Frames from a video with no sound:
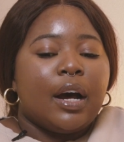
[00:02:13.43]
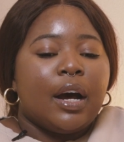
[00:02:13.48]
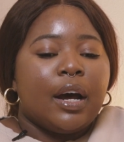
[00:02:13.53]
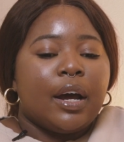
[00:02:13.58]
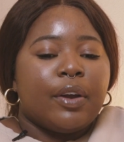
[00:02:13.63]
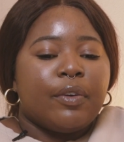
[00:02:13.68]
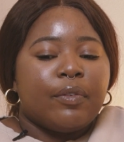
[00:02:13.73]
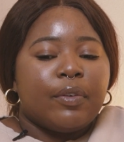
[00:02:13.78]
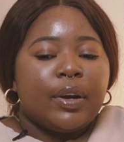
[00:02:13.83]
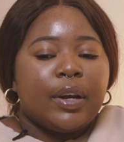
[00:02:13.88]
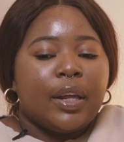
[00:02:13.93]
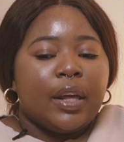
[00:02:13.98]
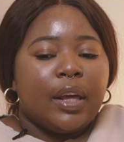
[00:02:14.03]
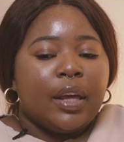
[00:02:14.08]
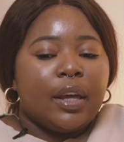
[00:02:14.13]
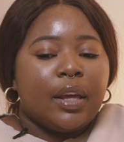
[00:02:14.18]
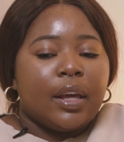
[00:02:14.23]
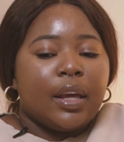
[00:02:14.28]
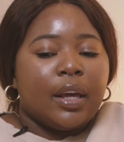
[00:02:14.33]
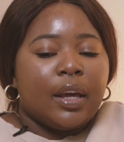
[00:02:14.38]
I
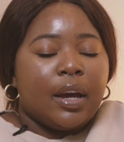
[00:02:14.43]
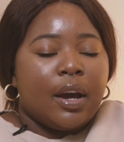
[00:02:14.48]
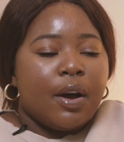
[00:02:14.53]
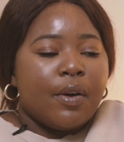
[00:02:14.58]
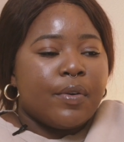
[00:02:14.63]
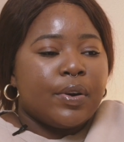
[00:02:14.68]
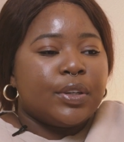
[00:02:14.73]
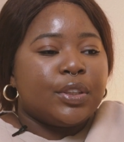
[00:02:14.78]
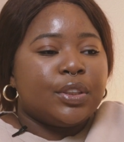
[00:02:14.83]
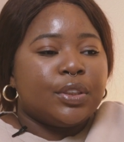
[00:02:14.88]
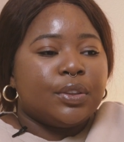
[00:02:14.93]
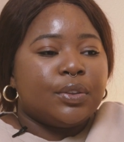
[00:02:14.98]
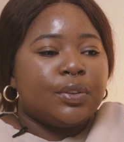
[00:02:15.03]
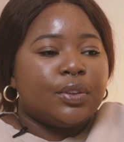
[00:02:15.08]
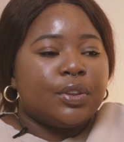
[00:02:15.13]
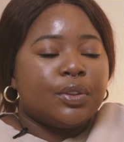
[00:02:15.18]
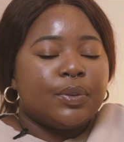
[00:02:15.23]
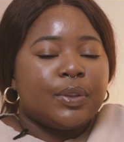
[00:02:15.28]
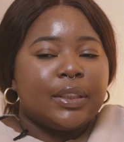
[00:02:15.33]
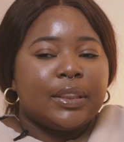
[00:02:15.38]
really encourage you
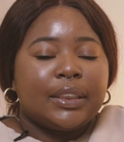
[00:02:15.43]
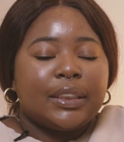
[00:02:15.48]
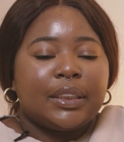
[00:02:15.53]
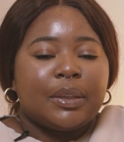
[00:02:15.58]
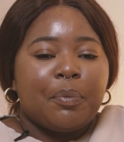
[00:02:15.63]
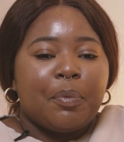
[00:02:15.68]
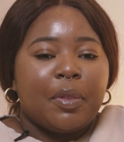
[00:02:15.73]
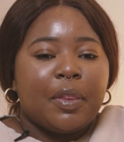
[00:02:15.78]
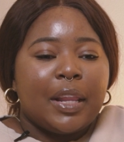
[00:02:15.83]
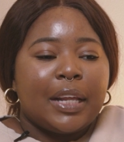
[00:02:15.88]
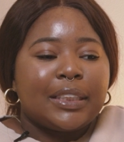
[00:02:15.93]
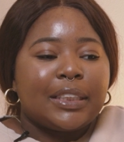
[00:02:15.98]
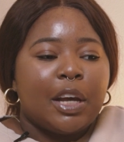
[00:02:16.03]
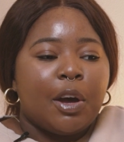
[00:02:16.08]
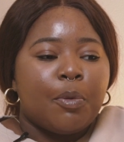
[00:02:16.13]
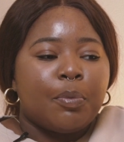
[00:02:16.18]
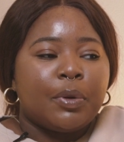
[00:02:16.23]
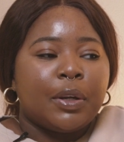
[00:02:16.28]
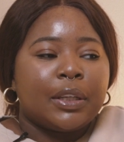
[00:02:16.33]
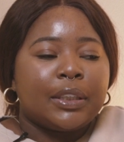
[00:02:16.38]
to, and this is something that's
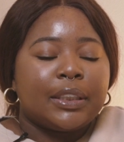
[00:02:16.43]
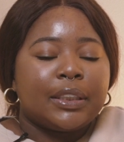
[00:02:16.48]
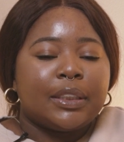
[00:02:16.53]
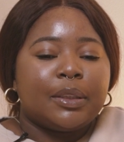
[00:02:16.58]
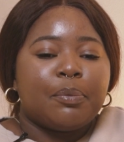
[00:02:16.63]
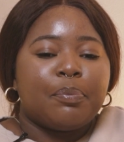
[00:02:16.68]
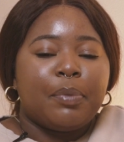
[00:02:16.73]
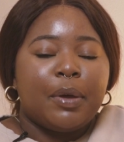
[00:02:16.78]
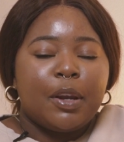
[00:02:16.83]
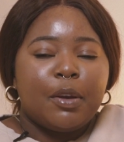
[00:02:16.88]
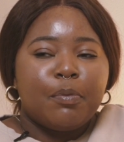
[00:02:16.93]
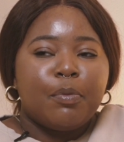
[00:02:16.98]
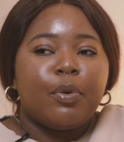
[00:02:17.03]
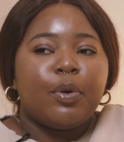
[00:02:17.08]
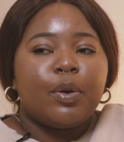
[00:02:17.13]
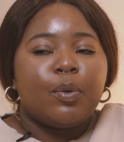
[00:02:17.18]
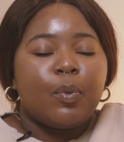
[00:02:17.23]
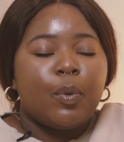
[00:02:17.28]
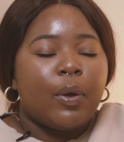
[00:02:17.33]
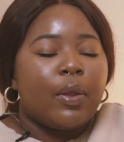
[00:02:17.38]
helped us, is to
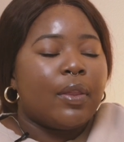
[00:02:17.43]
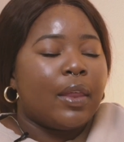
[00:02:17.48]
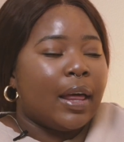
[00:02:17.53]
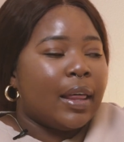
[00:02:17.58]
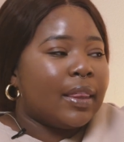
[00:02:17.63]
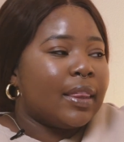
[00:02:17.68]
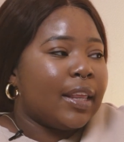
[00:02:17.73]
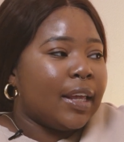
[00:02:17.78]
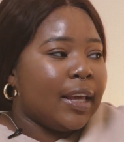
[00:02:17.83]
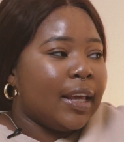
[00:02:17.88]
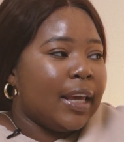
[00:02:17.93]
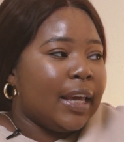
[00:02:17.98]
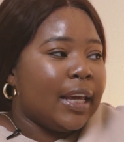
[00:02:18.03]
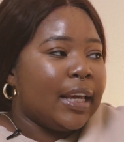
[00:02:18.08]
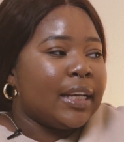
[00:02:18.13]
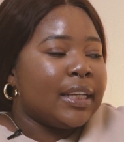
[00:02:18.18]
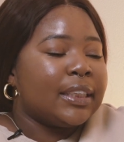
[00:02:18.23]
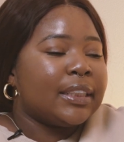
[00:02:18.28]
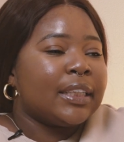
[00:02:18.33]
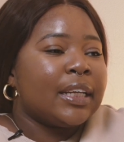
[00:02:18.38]
pinpoint what that thing
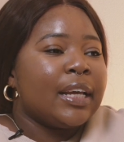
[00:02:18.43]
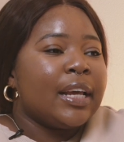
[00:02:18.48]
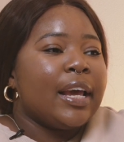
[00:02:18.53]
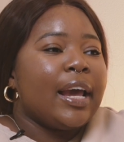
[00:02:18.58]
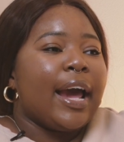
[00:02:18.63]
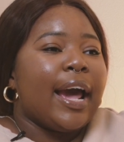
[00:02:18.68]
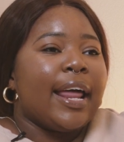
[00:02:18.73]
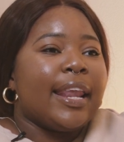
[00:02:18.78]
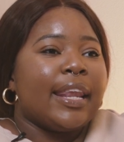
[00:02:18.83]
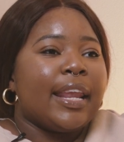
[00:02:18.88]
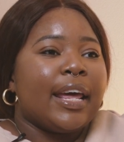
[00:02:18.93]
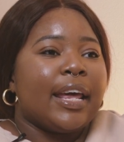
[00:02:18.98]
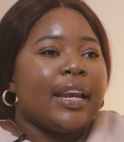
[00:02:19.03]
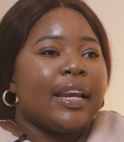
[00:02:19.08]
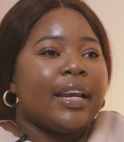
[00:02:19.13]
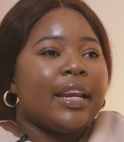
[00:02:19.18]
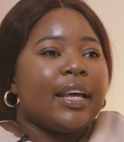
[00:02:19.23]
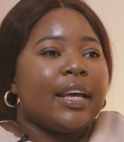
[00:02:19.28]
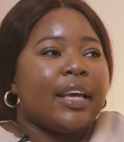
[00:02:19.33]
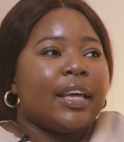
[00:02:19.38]
is and
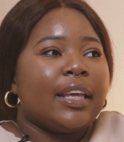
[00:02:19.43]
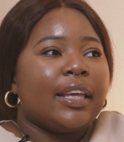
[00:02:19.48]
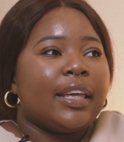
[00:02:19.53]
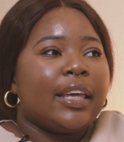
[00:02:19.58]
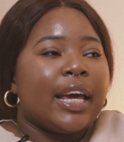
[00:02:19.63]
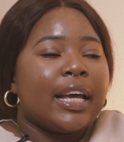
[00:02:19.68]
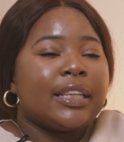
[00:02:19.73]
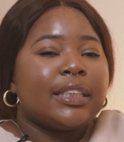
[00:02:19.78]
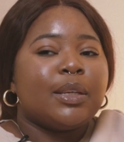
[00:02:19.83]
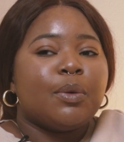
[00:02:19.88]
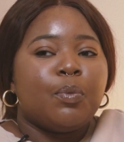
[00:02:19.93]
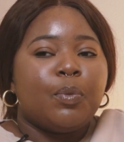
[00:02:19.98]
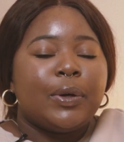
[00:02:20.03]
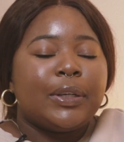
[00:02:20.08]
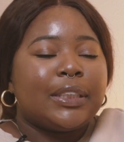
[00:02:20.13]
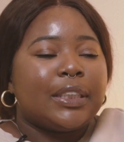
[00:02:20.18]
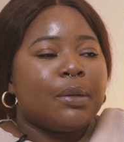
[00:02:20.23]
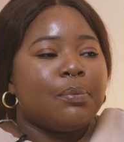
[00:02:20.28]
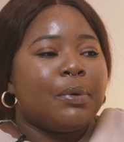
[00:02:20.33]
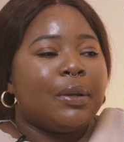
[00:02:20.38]
then get some
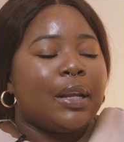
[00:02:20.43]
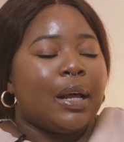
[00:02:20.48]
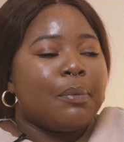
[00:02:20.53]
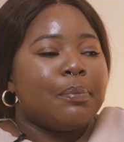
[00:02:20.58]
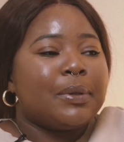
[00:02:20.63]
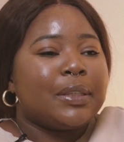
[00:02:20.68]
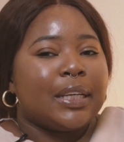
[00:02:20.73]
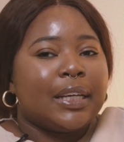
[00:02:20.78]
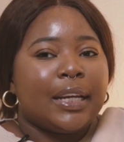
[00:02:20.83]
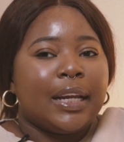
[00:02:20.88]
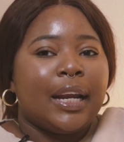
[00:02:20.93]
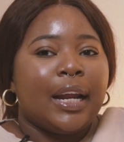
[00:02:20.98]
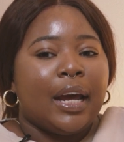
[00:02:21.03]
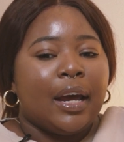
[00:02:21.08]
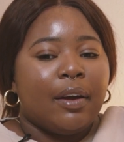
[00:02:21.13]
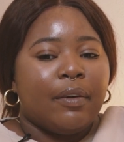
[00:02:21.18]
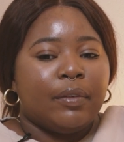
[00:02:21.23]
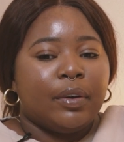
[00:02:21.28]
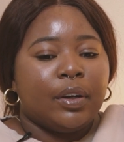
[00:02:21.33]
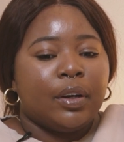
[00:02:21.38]
wisdom in that particular
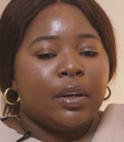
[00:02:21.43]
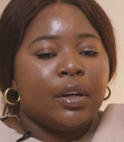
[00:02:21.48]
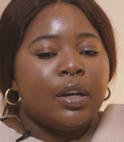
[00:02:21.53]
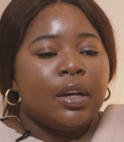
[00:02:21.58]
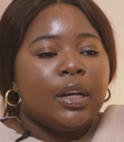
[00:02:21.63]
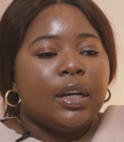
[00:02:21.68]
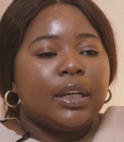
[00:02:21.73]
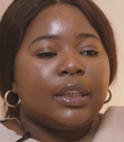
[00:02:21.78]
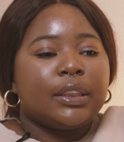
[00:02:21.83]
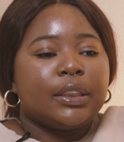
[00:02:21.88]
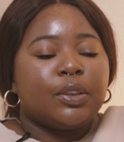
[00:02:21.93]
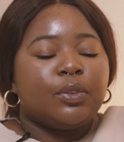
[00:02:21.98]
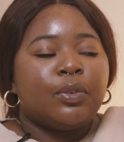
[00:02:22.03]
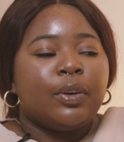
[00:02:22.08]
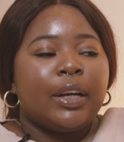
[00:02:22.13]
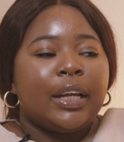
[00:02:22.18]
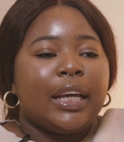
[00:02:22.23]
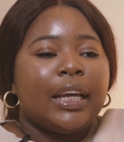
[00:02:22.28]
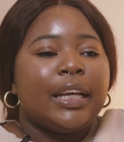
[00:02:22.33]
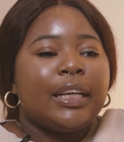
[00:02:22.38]
area. Because it's
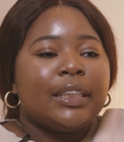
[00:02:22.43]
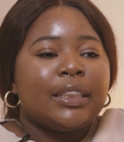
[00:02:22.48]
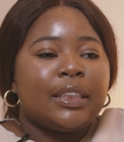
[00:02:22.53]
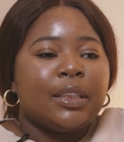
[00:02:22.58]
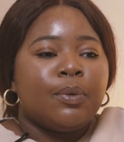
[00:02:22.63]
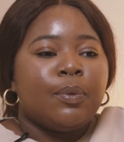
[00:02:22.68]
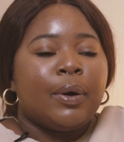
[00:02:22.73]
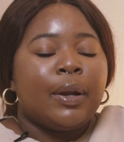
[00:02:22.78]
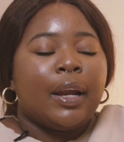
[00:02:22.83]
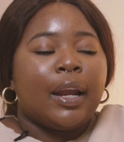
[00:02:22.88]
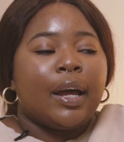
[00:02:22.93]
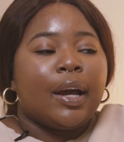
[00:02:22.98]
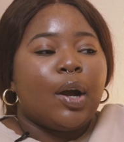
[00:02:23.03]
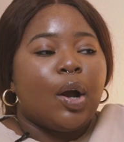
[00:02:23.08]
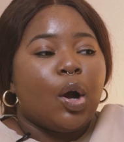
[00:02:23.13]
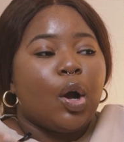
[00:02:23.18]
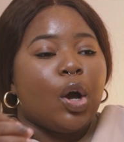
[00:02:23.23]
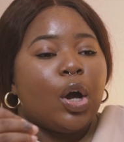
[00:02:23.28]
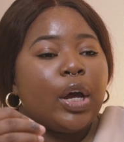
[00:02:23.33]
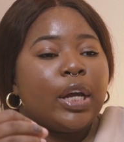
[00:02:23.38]
really easy when, like,
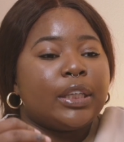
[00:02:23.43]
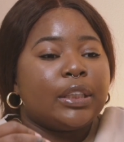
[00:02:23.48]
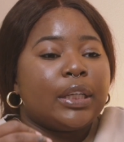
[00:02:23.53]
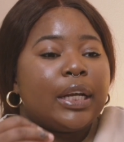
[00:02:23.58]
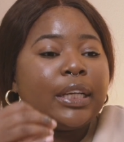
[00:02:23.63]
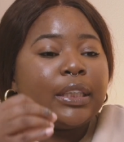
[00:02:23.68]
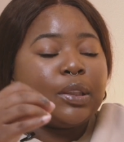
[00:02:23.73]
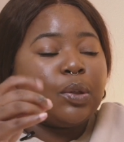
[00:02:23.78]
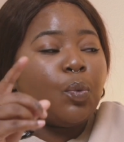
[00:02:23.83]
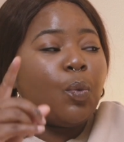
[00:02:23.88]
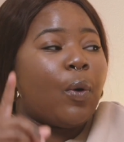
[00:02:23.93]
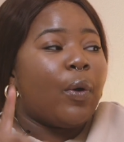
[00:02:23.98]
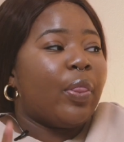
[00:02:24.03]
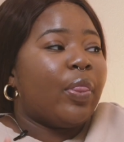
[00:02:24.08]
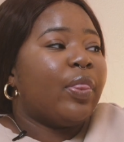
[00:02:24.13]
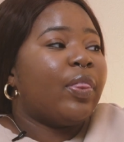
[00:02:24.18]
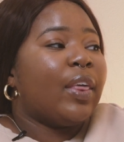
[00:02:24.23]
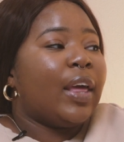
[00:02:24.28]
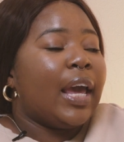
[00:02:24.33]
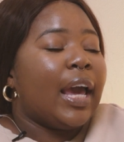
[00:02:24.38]
it's one
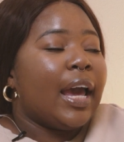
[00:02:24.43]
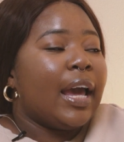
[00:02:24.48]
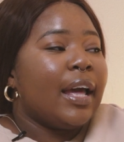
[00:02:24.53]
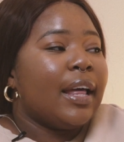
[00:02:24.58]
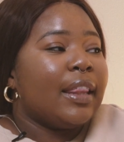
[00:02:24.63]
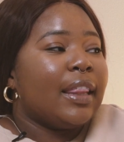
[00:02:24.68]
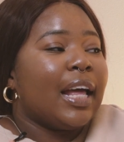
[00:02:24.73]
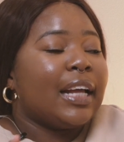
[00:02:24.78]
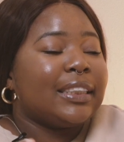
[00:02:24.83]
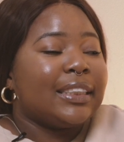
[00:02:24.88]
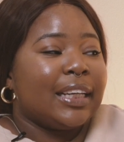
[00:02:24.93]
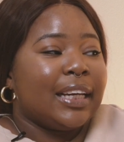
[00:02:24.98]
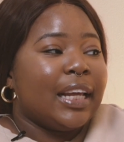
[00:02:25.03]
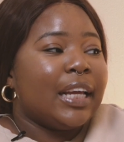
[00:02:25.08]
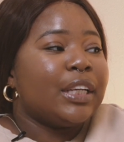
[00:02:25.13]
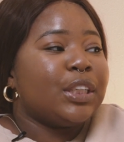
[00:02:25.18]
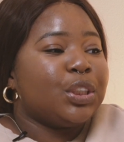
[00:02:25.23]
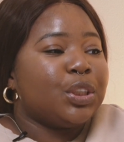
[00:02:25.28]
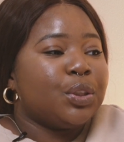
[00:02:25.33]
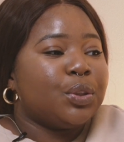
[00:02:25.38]
thing that's an
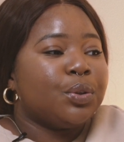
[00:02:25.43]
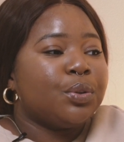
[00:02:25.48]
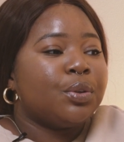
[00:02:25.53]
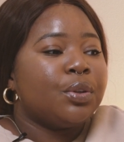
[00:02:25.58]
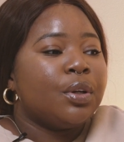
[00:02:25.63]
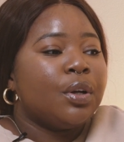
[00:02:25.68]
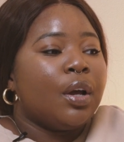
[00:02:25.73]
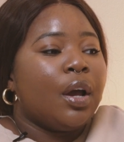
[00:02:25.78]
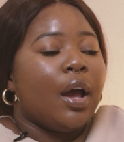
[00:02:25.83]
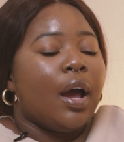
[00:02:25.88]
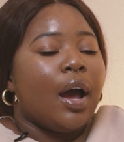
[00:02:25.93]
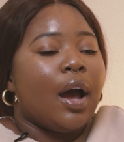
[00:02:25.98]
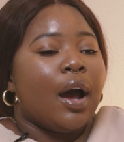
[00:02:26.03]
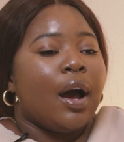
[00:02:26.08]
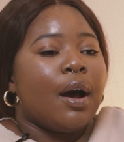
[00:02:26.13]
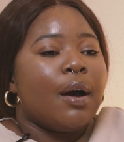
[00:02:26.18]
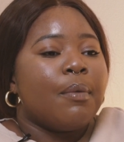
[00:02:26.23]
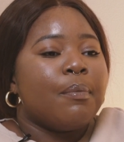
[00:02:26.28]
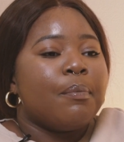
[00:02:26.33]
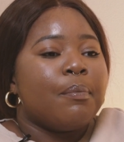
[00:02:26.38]
issue,
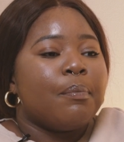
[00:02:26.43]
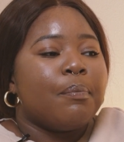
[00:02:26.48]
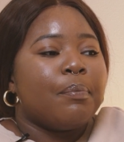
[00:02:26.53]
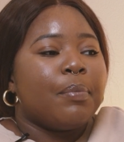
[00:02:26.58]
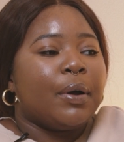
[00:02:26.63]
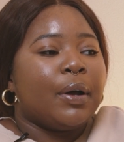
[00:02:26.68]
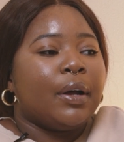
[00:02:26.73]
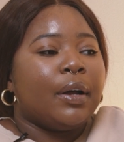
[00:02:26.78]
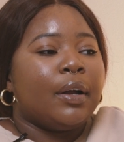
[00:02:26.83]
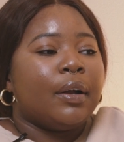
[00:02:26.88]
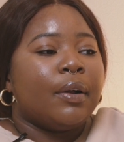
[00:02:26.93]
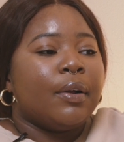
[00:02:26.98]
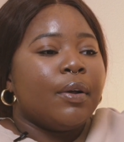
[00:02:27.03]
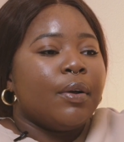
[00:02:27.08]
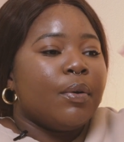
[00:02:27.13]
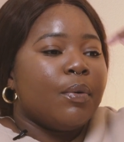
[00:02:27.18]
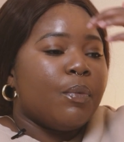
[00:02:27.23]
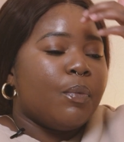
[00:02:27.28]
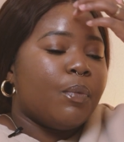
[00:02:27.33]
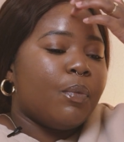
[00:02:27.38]
but
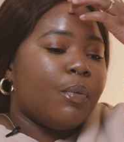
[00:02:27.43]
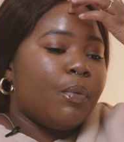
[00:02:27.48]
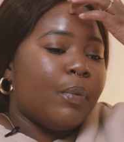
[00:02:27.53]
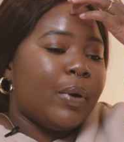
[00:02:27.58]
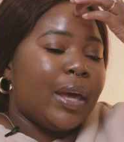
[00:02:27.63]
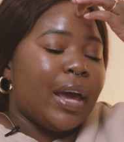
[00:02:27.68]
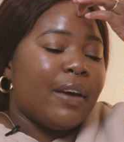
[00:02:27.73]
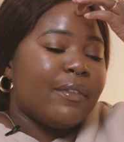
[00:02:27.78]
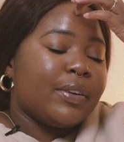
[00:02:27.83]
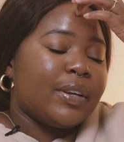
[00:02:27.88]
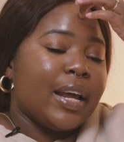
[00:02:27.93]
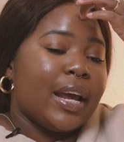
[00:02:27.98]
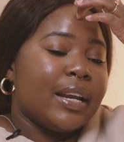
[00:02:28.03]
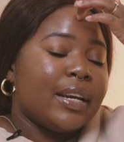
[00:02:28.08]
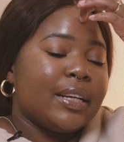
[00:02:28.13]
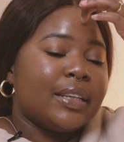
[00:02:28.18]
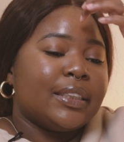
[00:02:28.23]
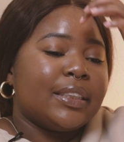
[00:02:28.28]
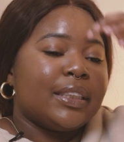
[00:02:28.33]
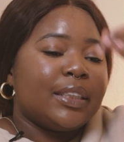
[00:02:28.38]
we have a
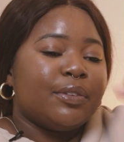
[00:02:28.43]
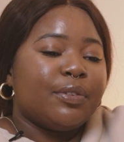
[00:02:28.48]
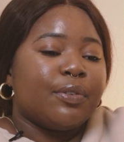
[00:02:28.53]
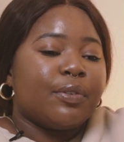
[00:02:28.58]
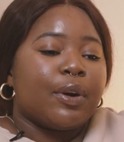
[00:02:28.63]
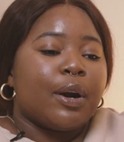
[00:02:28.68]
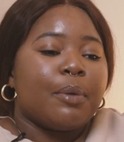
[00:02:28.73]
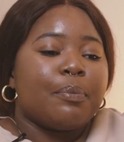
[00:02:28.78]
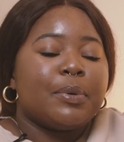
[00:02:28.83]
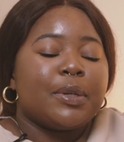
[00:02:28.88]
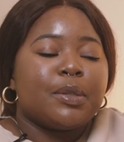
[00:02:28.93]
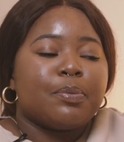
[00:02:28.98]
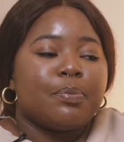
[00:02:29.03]
tendency for